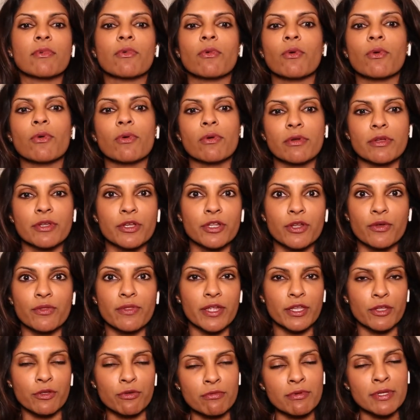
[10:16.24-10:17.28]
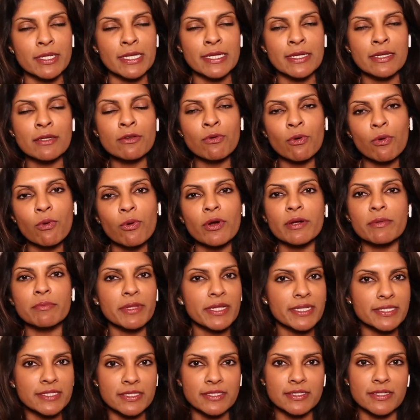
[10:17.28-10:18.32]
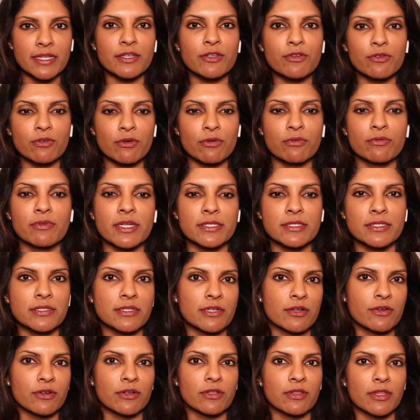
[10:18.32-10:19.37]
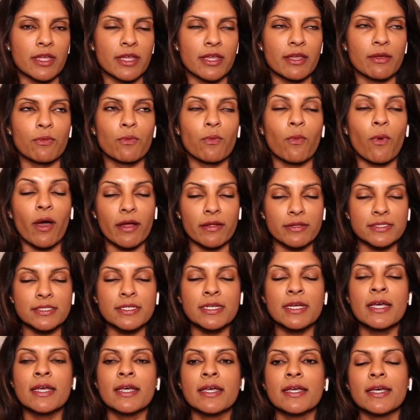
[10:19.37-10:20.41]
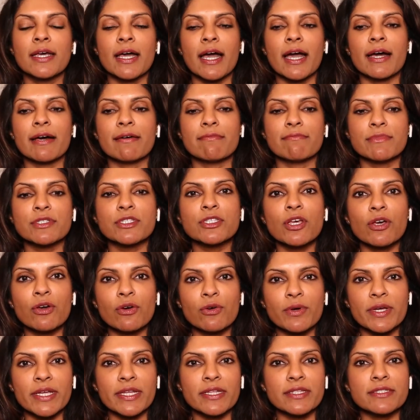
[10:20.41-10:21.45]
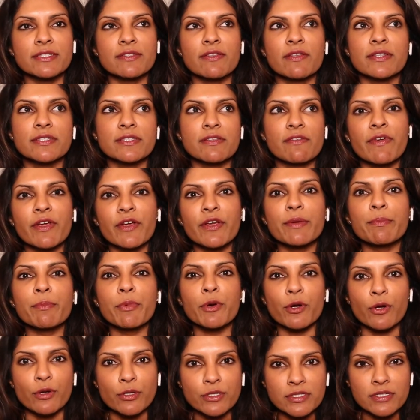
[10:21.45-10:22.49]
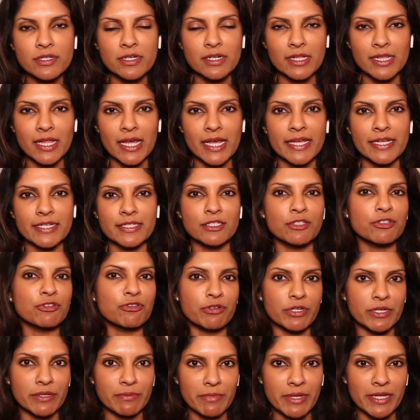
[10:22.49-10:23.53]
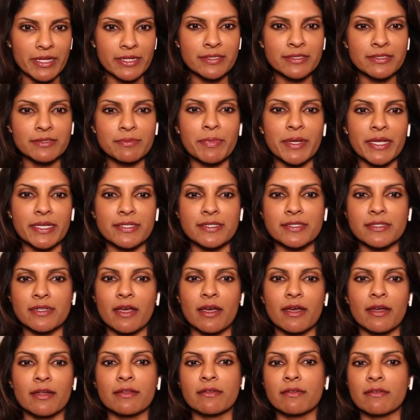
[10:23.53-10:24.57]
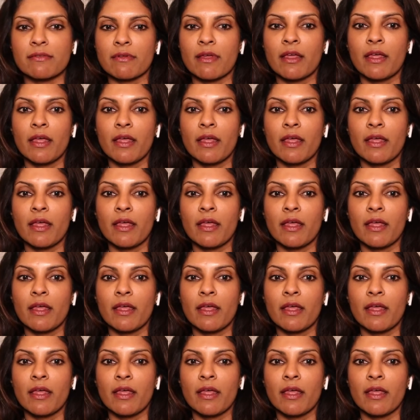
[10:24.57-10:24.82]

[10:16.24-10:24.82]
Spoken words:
or than you need, or in places that you don't necessarily want. So it's a very personalized treatment based on